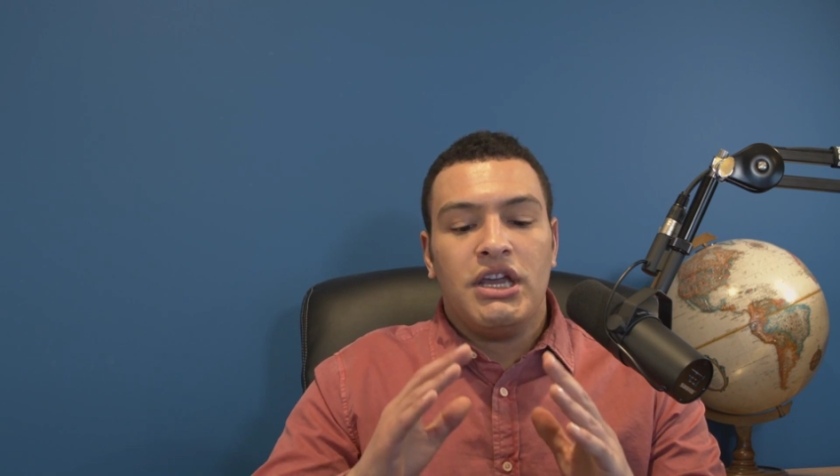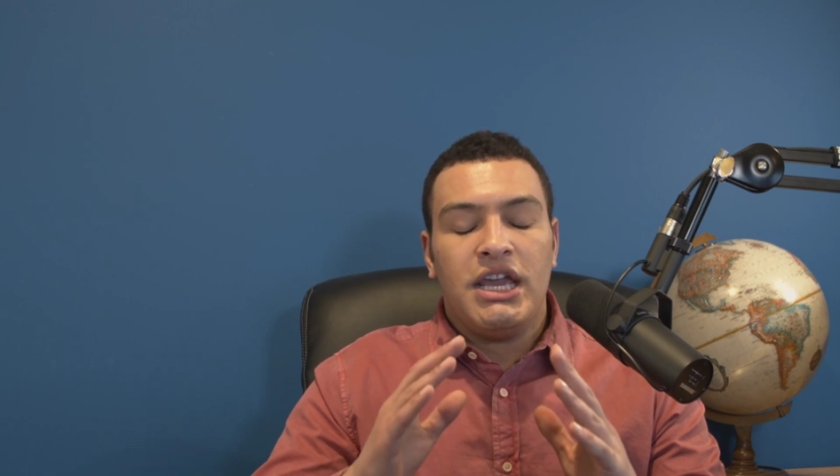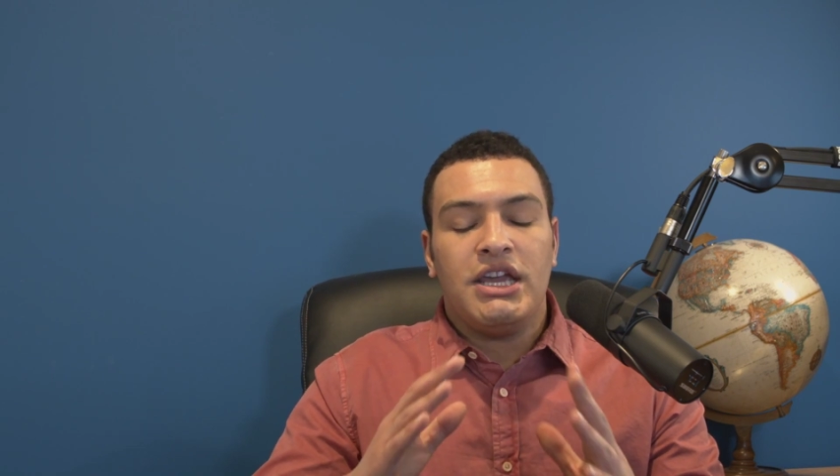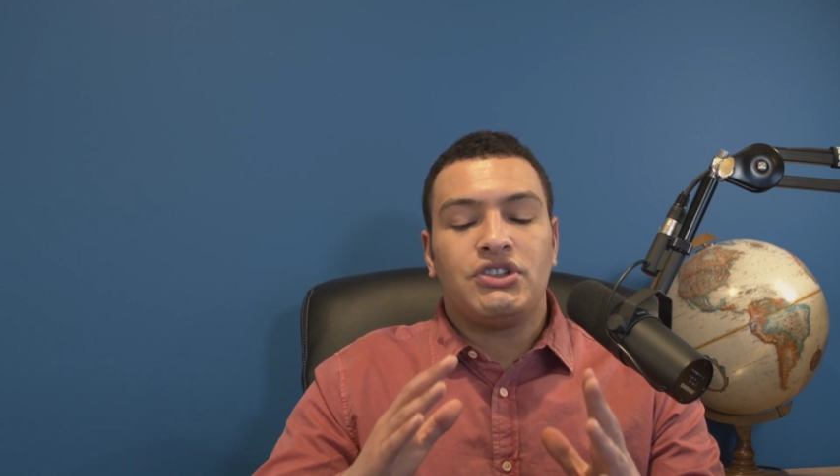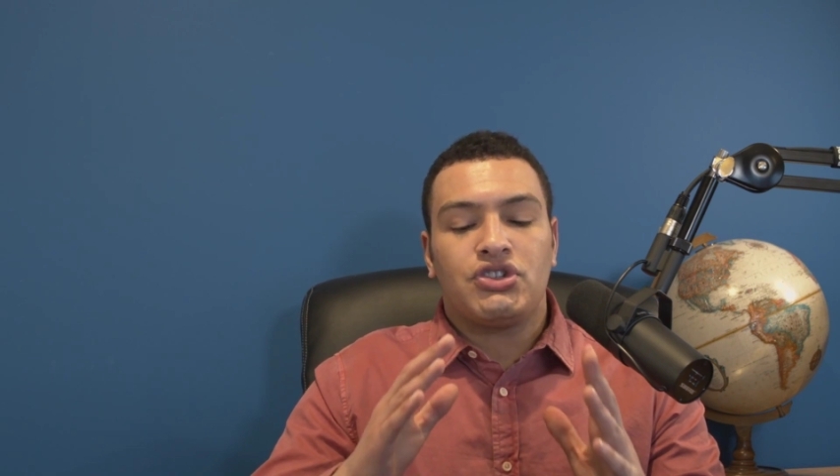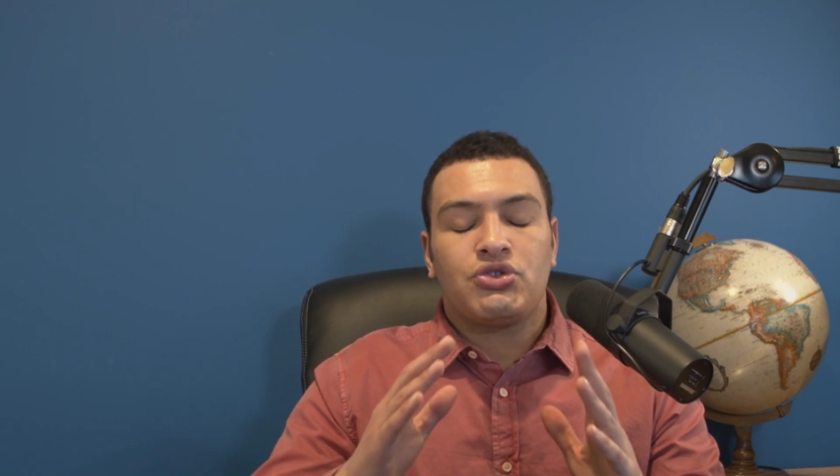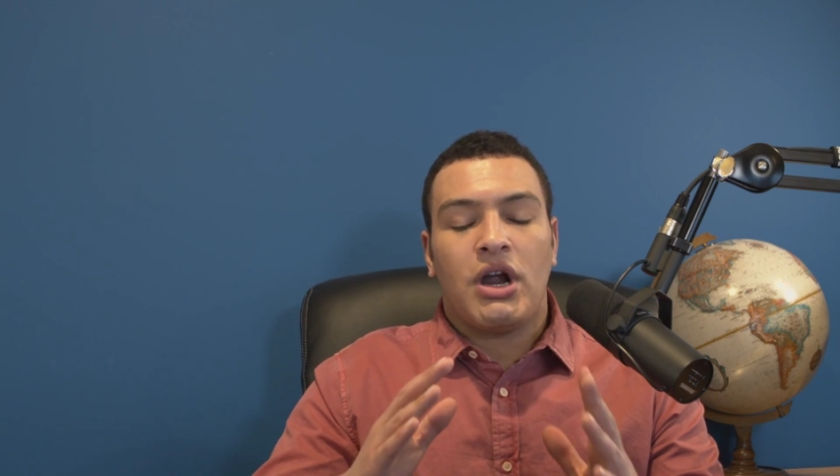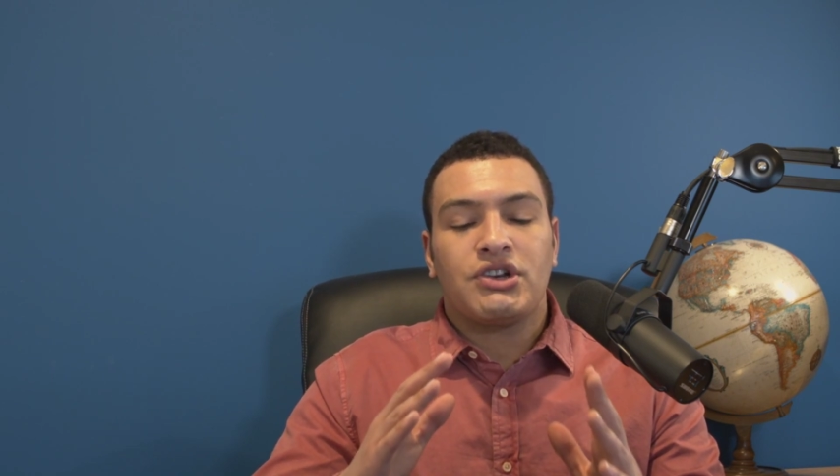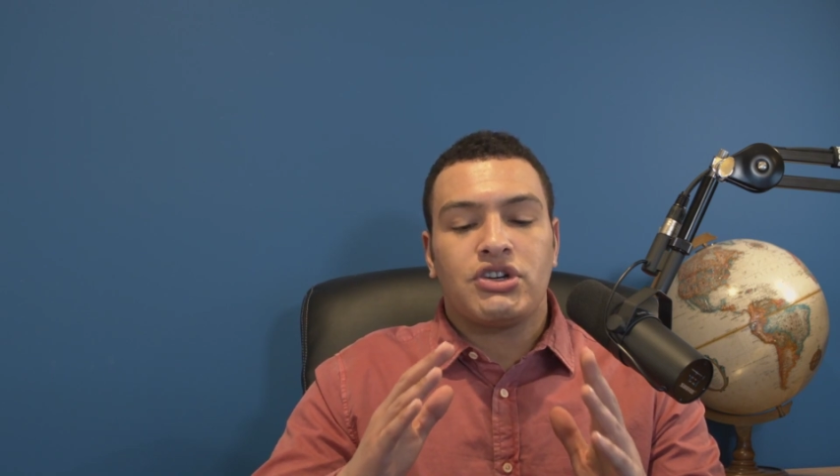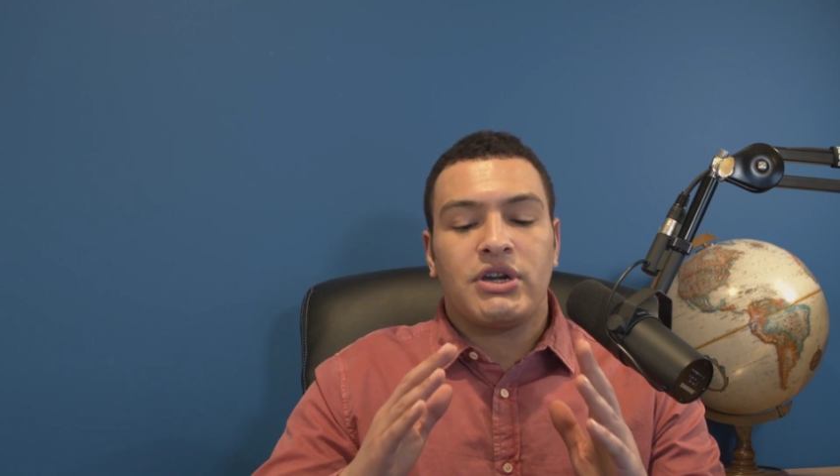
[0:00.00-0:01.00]
is
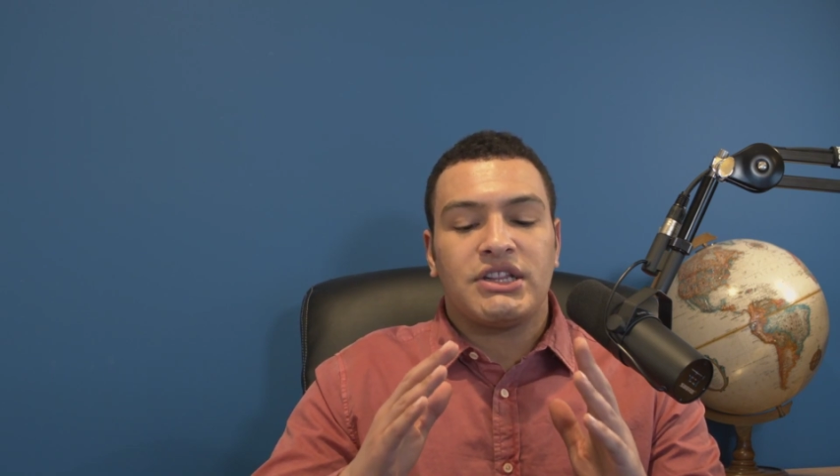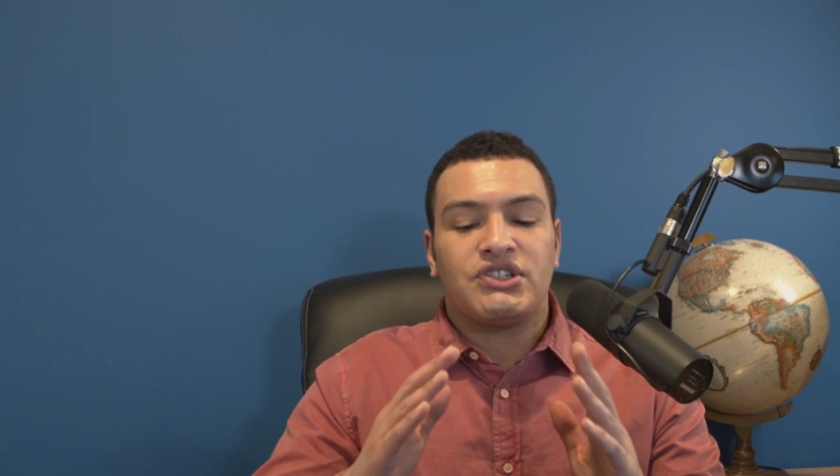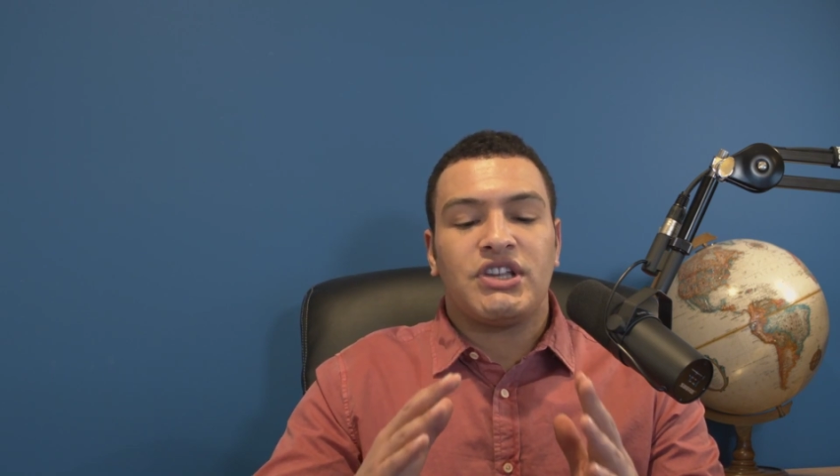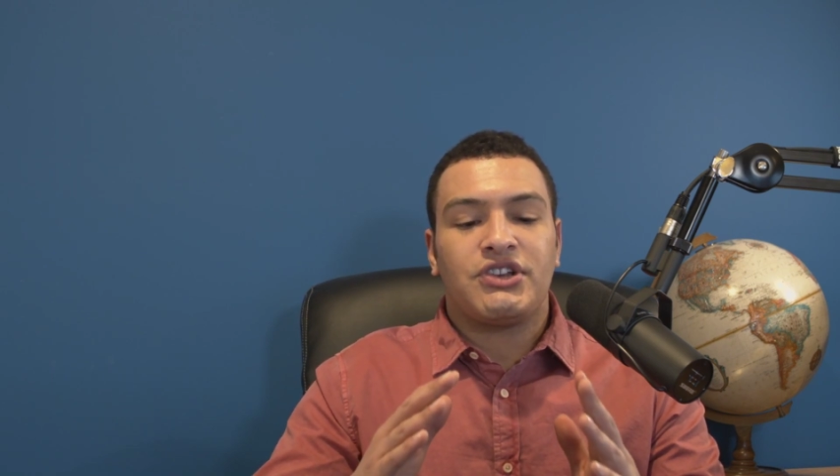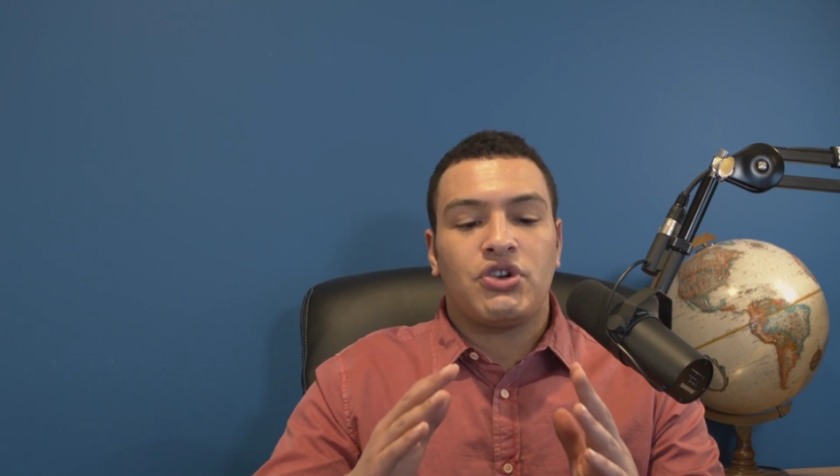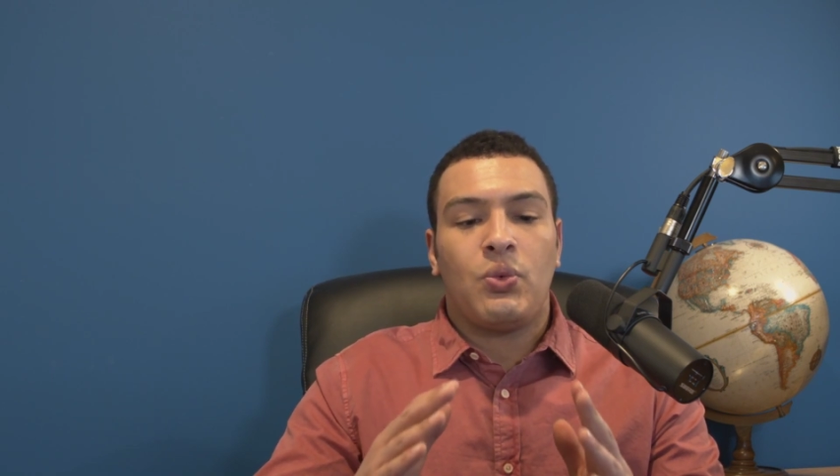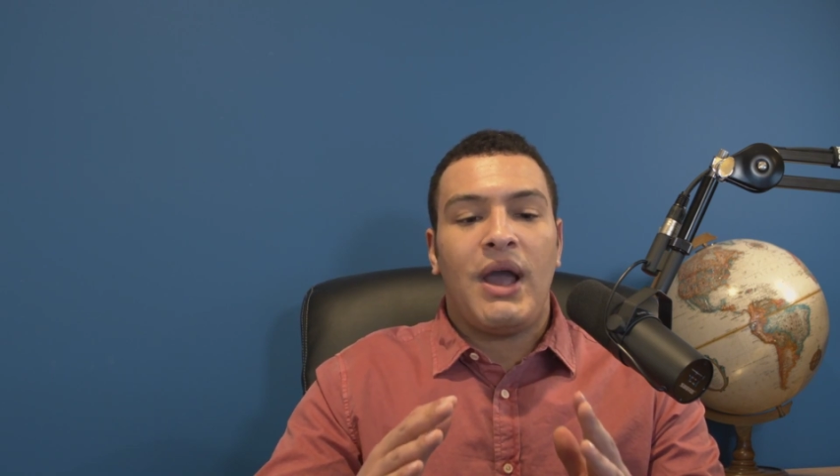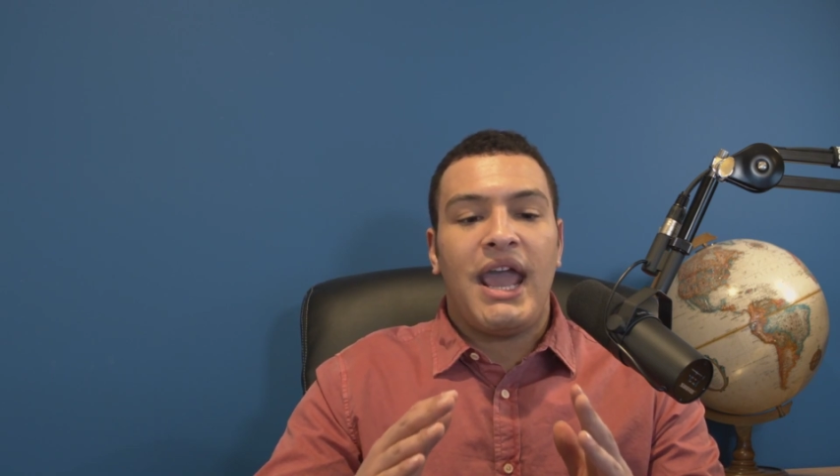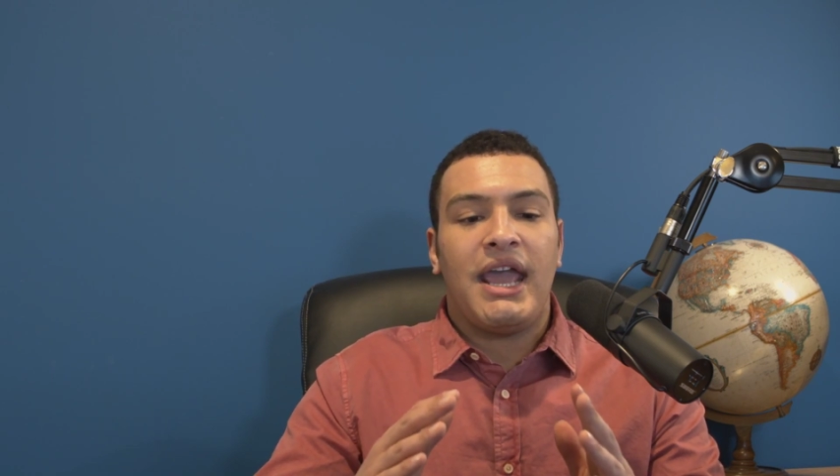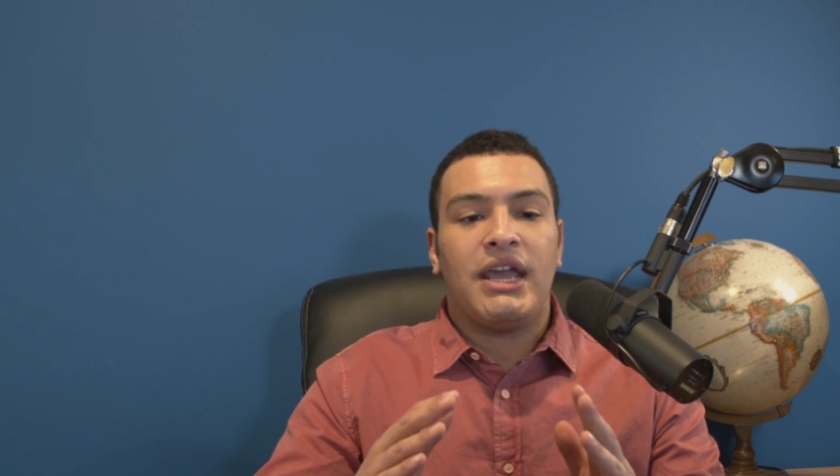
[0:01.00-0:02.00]
structured in such a
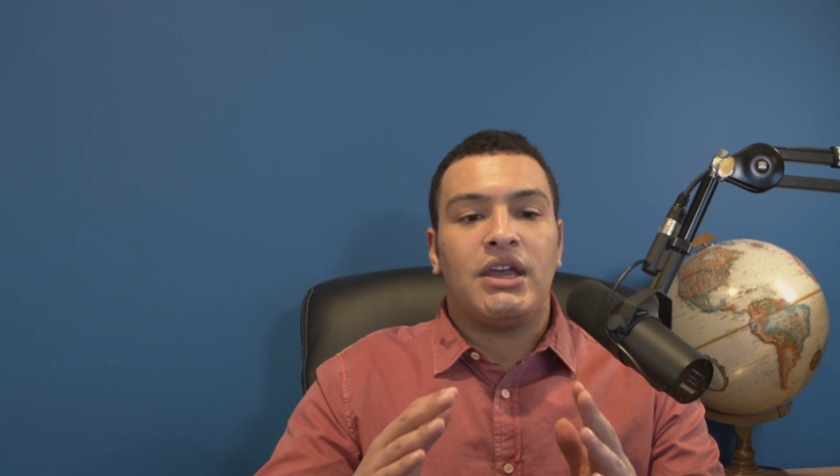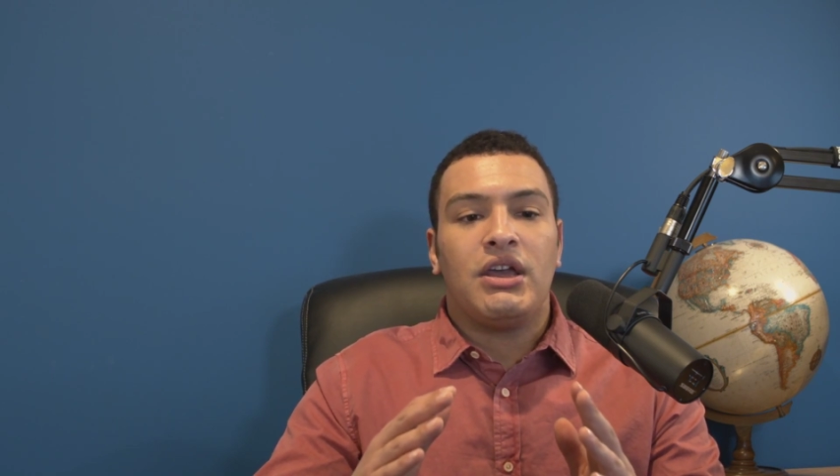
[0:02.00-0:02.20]
way